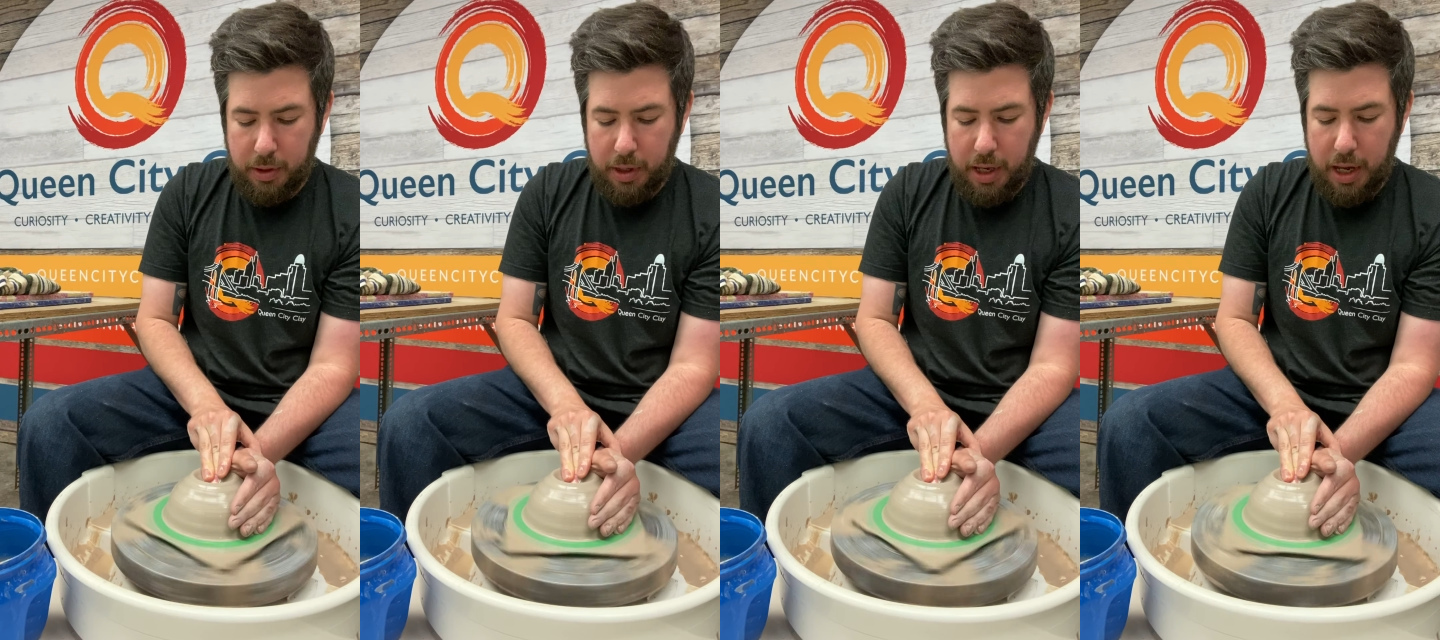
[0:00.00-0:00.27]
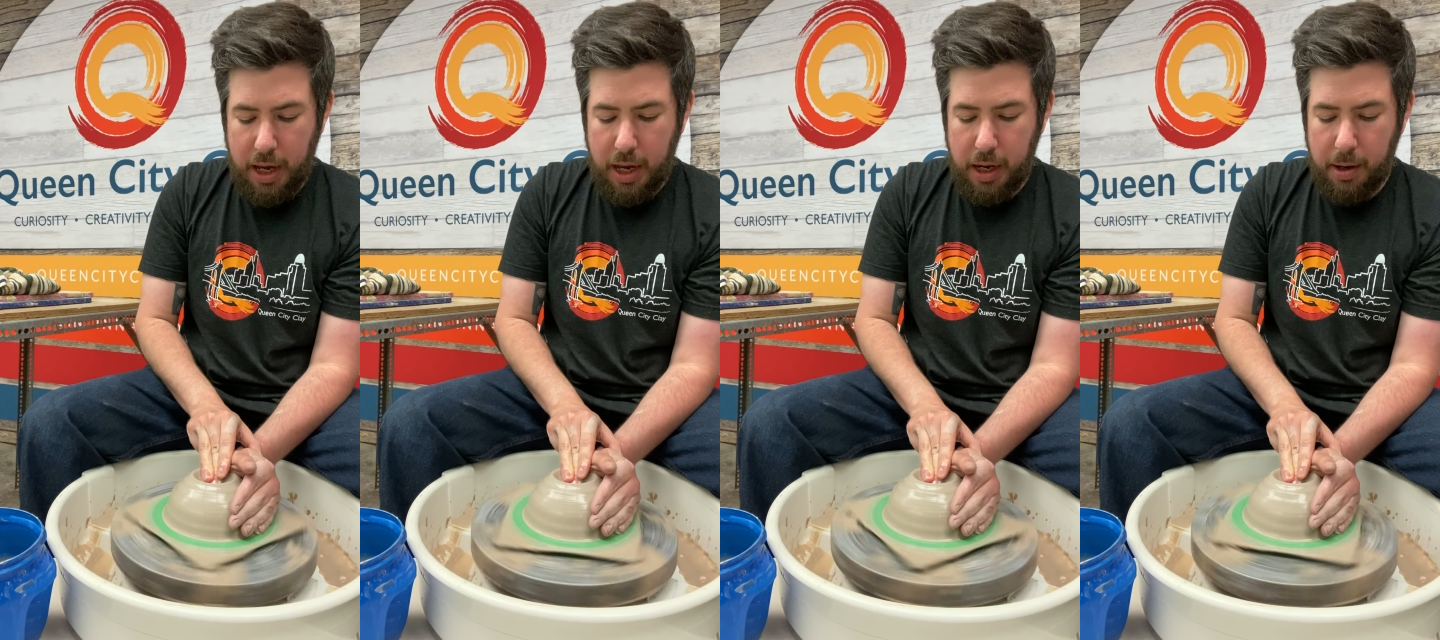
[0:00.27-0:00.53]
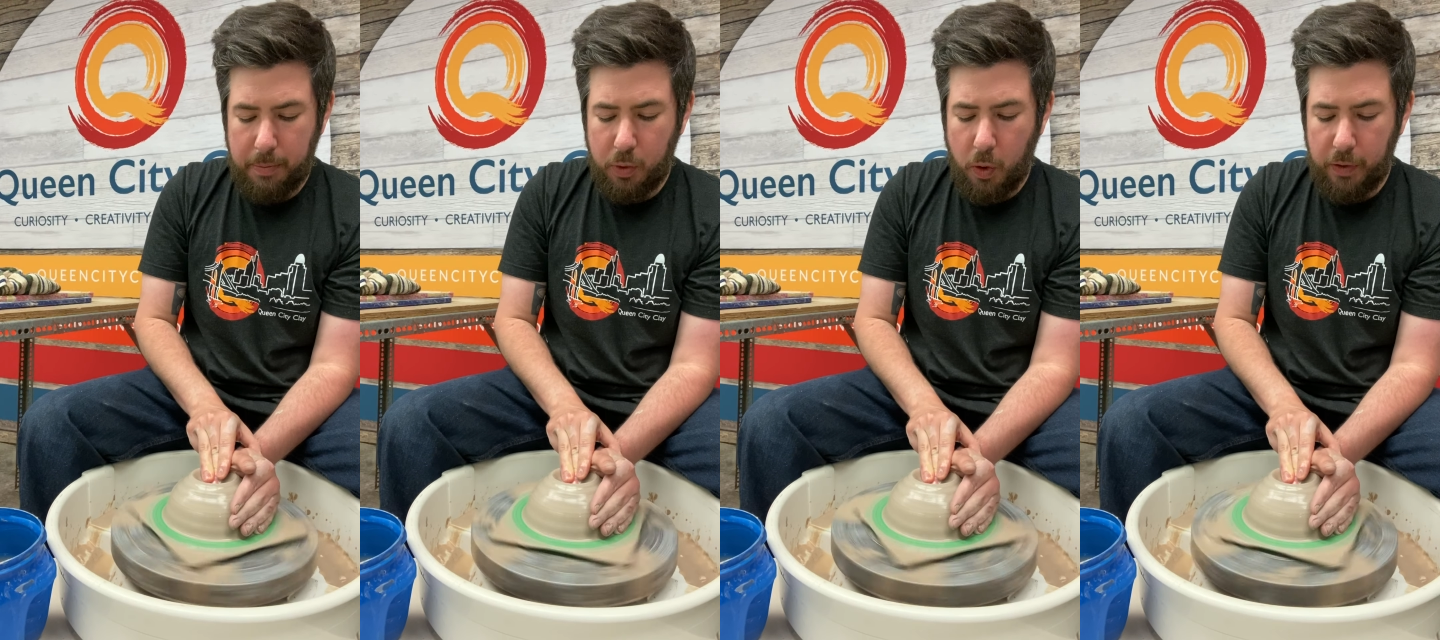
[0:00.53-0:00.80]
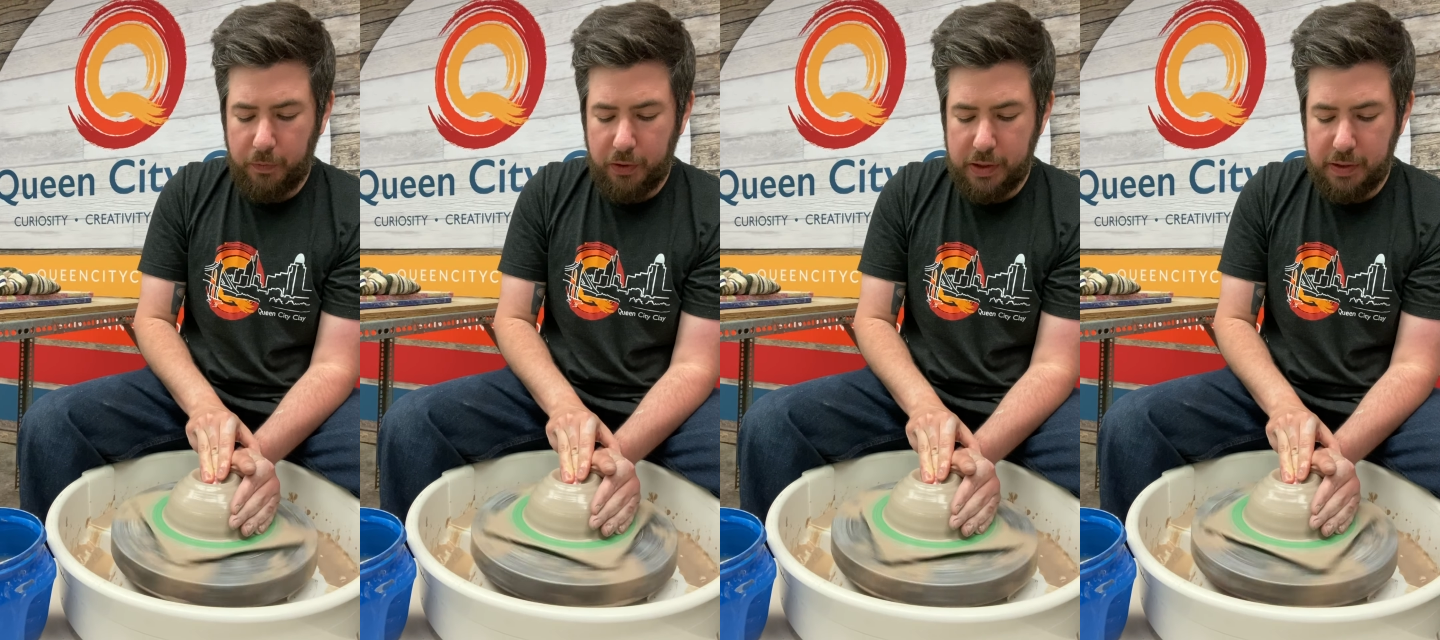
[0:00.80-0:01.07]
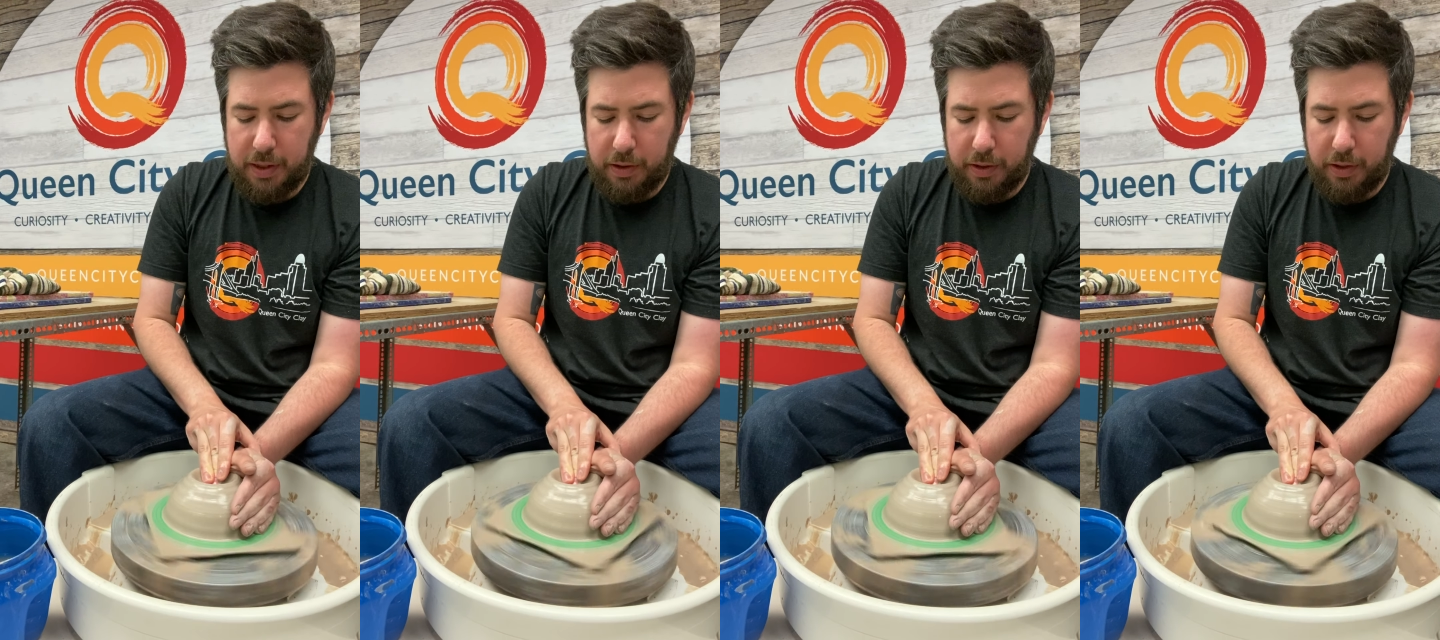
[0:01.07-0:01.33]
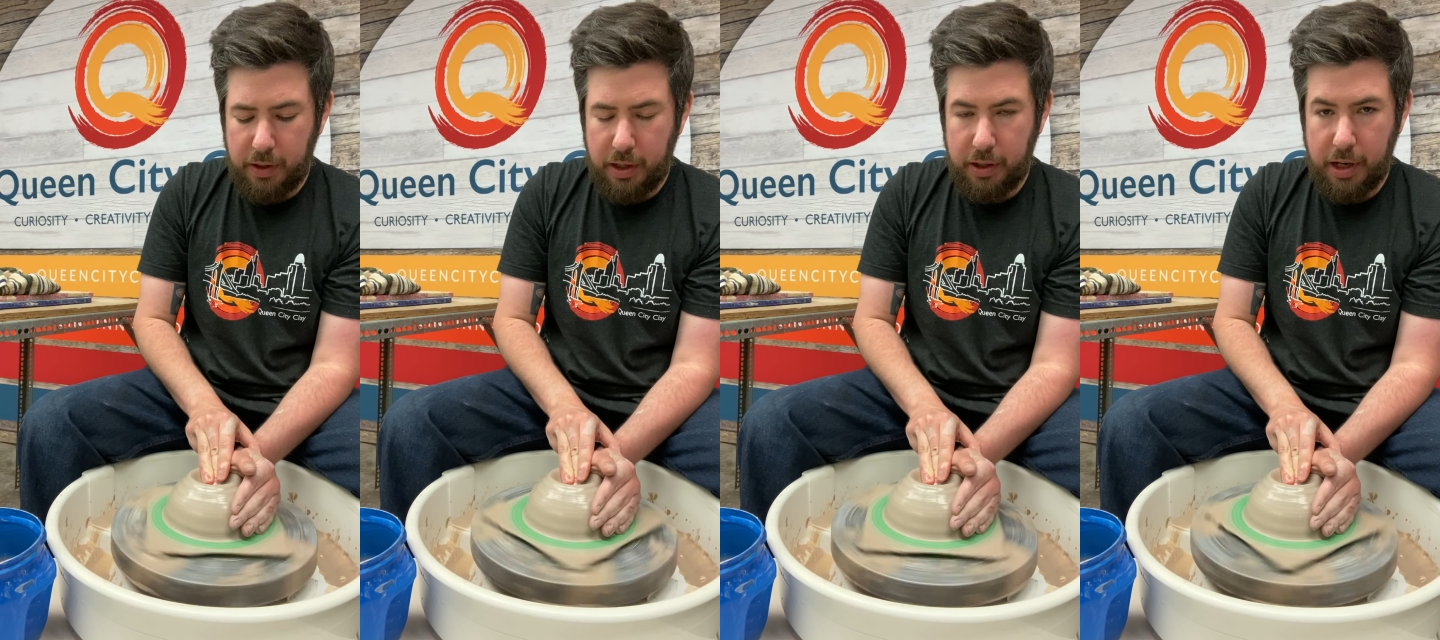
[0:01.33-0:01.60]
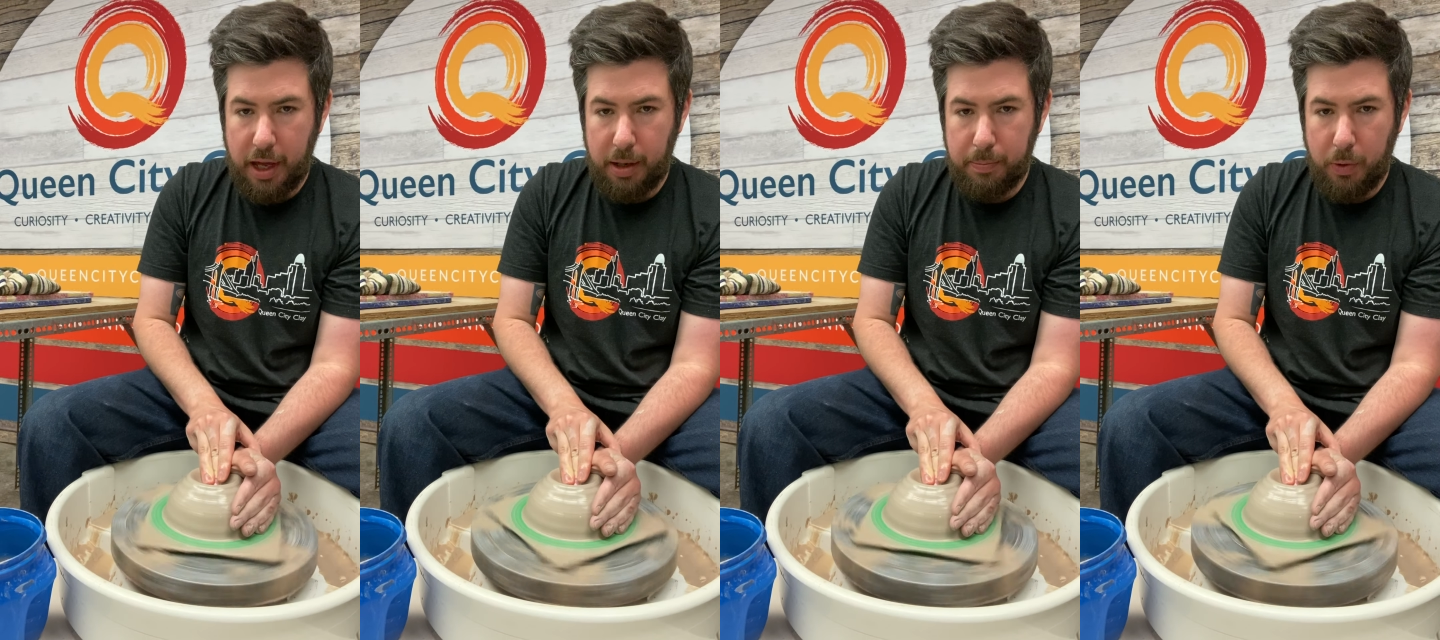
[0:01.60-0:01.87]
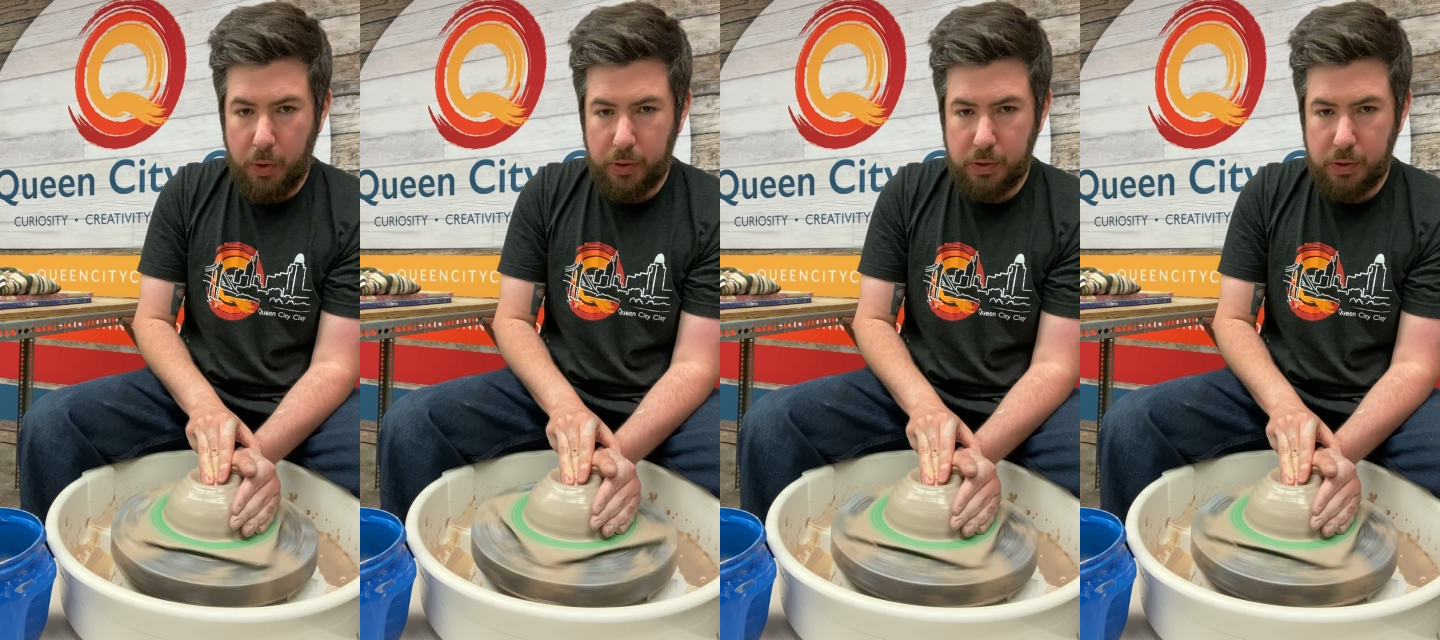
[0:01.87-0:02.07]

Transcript: And I'm going for a cylinder here, not a bowl,